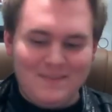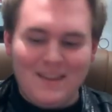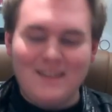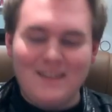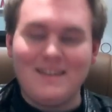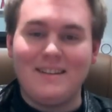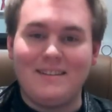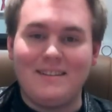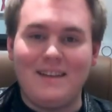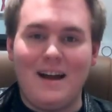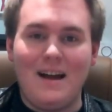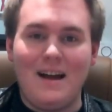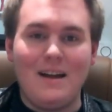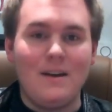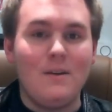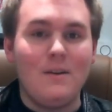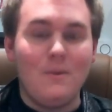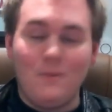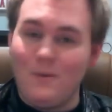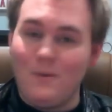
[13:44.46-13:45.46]

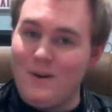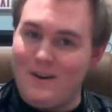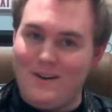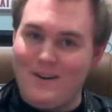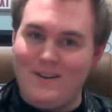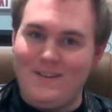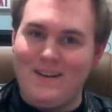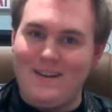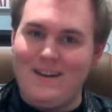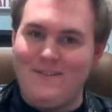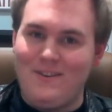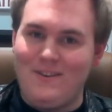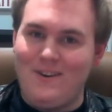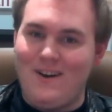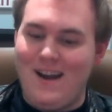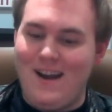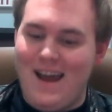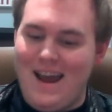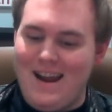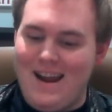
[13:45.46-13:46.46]
Design, we're going to give her
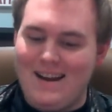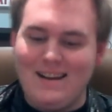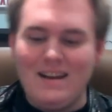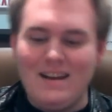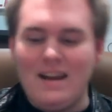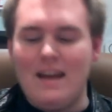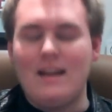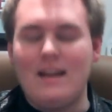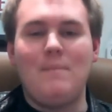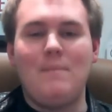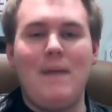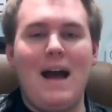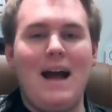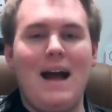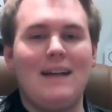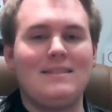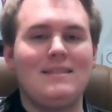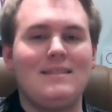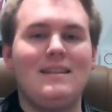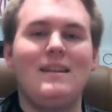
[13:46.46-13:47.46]
an 8.
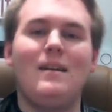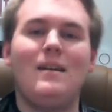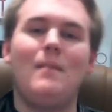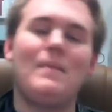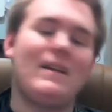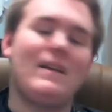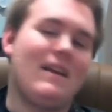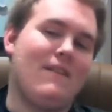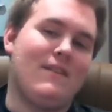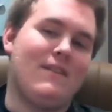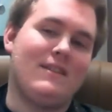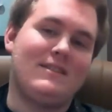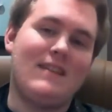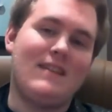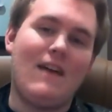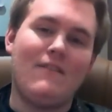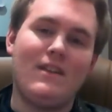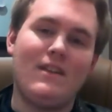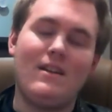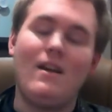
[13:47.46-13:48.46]
Capacity, I'm going to give it a
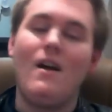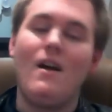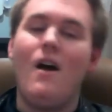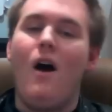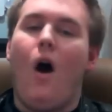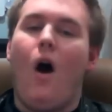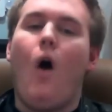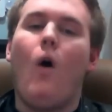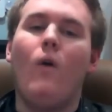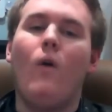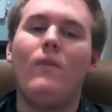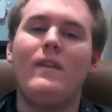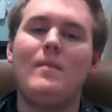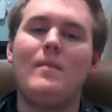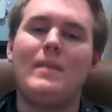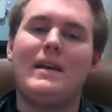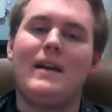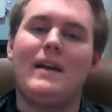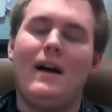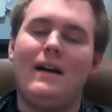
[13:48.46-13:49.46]
7, only
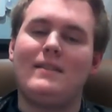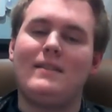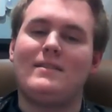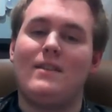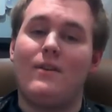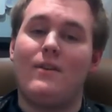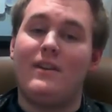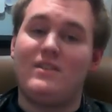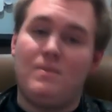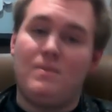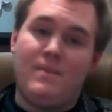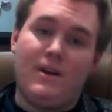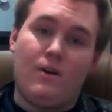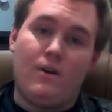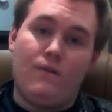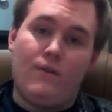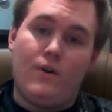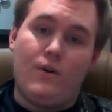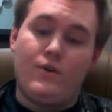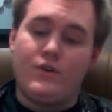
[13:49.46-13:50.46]
because there is a
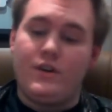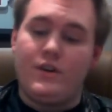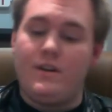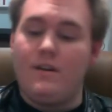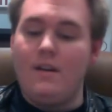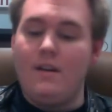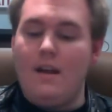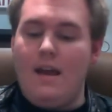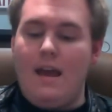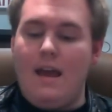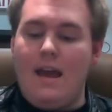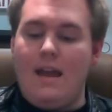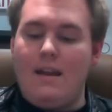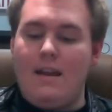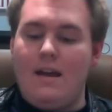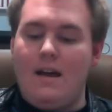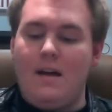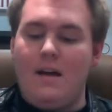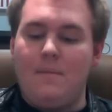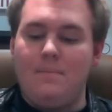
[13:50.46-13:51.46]
bigger version,
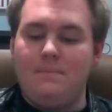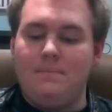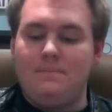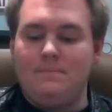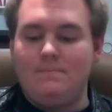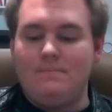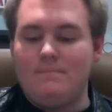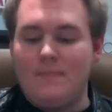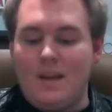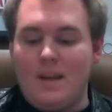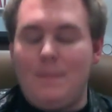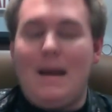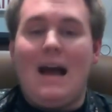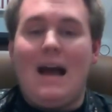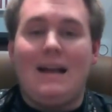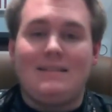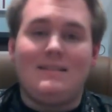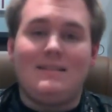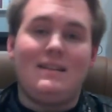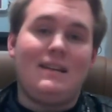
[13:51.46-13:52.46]
and
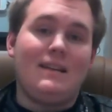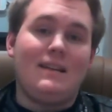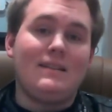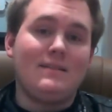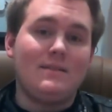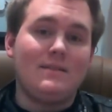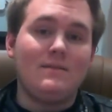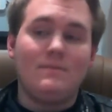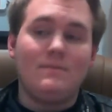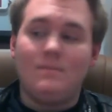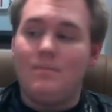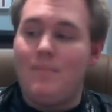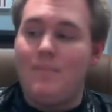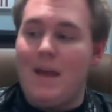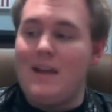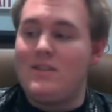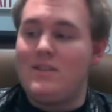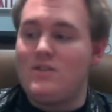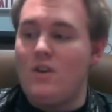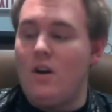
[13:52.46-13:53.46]
capacity is
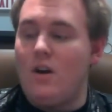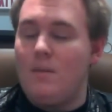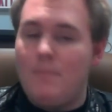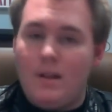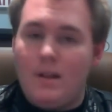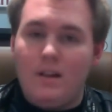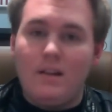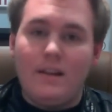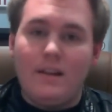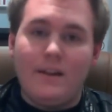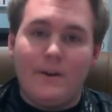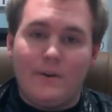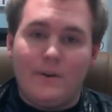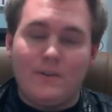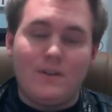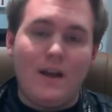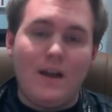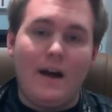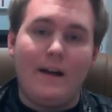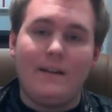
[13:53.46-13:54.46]
based on
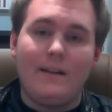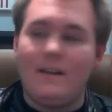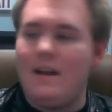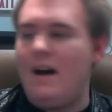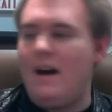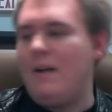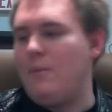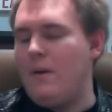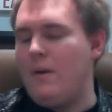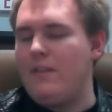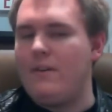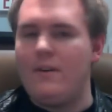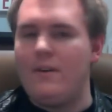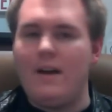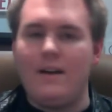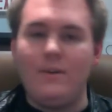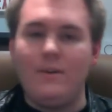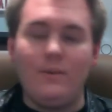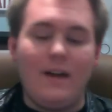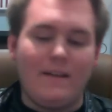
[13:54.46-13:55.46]
milliliters, not whether or
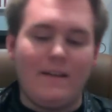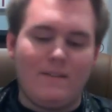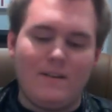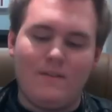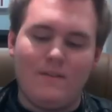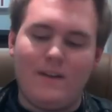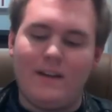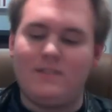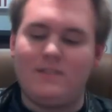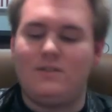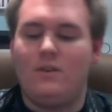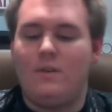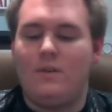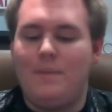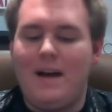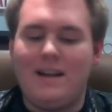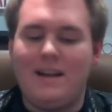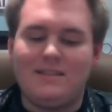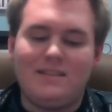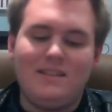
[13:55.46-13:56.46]
not you like the device. So
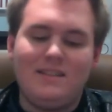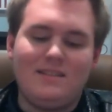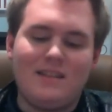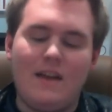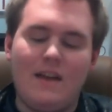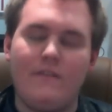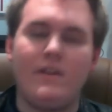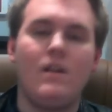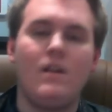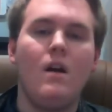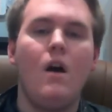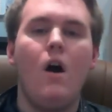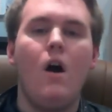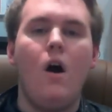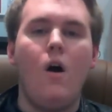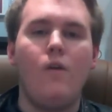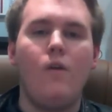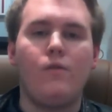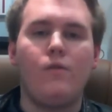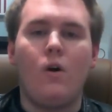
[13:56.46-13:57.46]
capacity, 7.
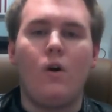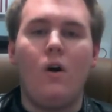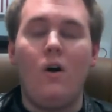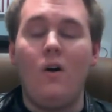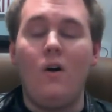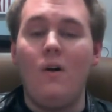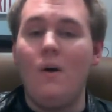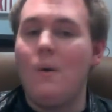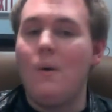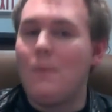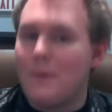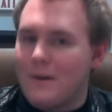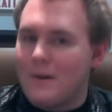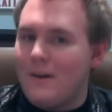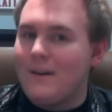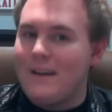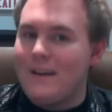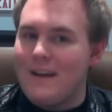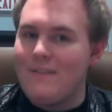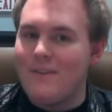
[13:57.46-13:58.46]
Overall, we're
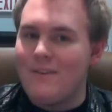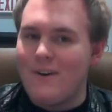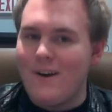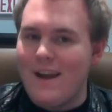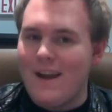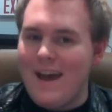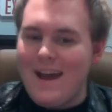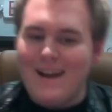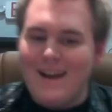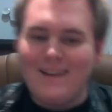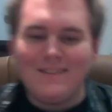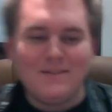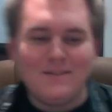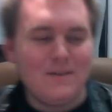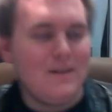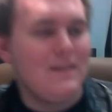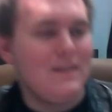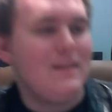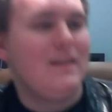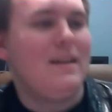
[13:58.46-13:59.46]
going to give her an 8.
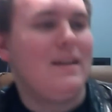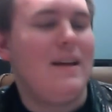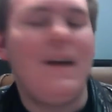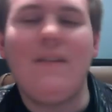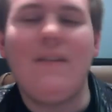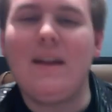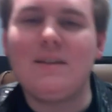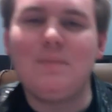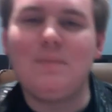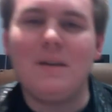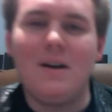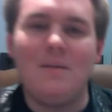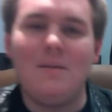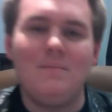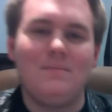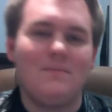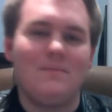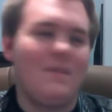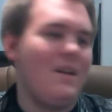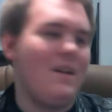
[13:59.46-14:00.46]
And that's become